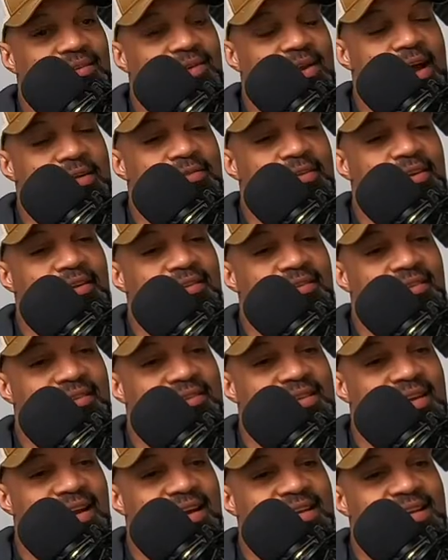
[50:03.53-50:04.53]
You have it on
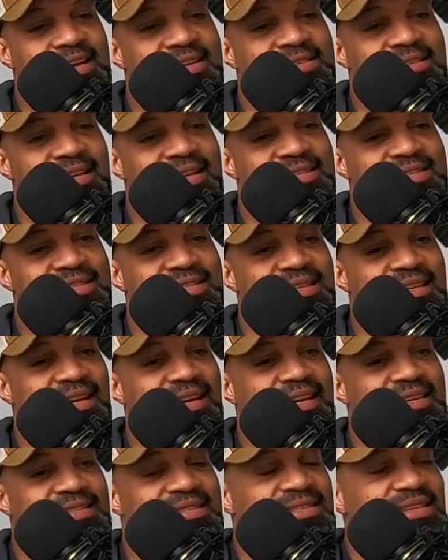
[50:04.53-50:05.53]
yeah. I know, but I don't
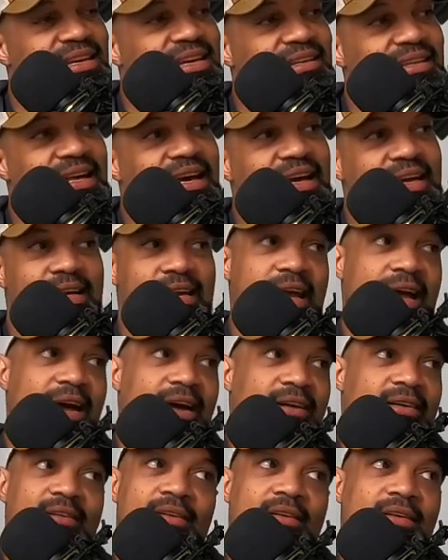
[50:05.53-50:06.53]
know. C L I.
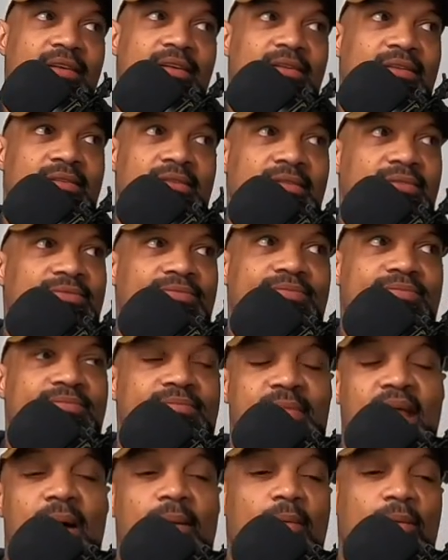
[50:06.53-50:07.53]
Yeah. Yeah,
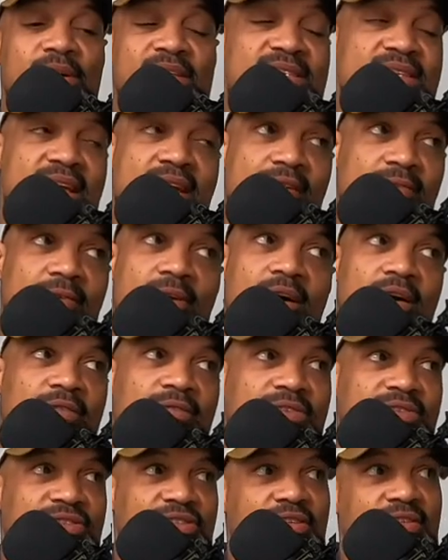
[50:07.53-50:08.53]
Sakakli. Um, we said it wrong
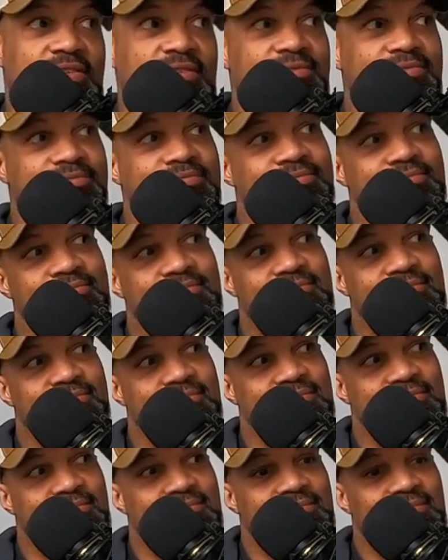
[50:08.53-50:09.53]
for sure.
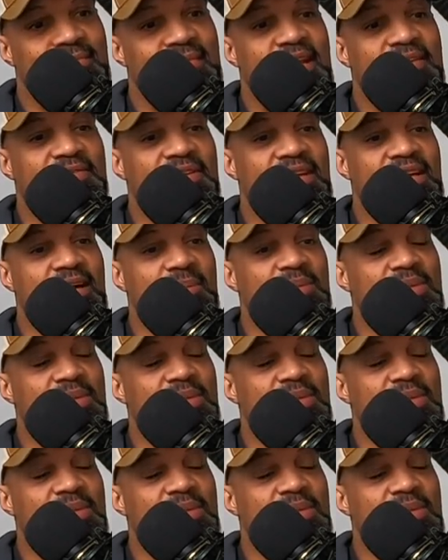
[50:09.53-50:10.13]
Probably. You have to cup.